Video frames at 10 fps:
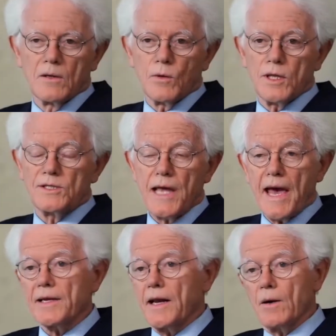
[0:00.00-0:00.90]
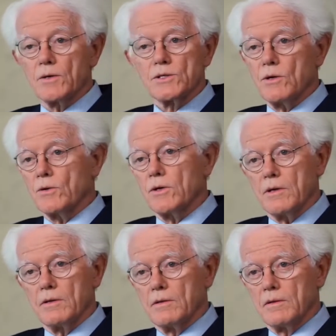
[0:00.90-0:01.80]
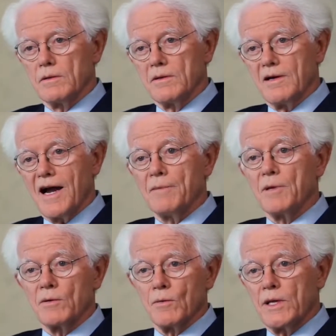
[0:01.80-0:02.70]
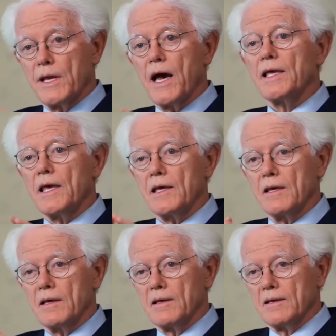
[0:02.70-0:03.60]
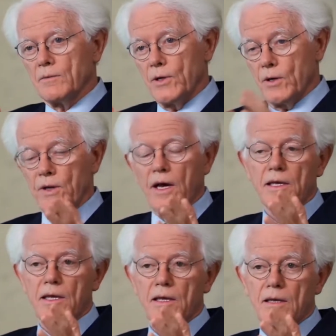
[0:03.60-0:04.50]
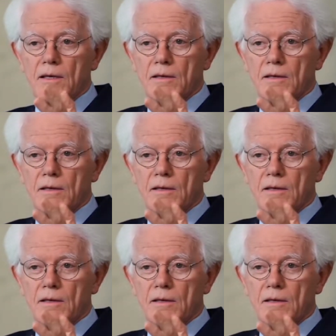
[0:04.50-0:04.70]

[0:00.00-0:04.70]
Well, the data now is so good. I remember when we owned Nike,